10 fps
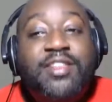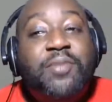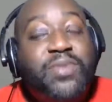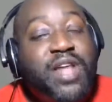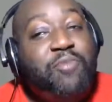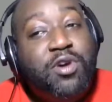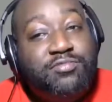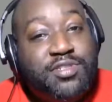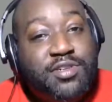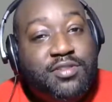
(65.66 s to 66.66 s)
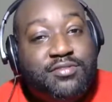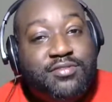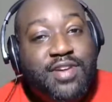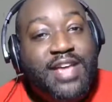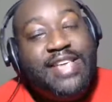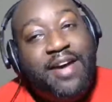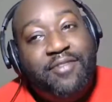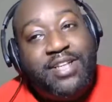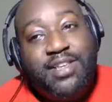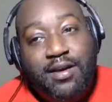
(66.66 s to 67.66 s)
But I want to. It's how I
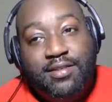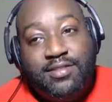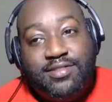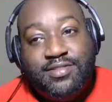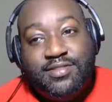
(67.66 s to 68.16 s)
talk.